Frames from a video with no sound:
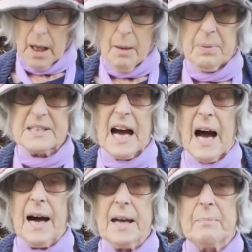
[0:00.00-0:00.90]
but
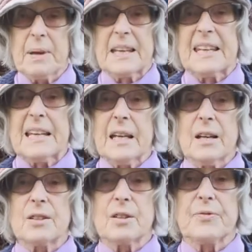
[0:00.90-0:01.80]
I am
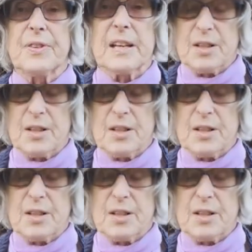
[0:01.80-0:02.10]
beginning to feel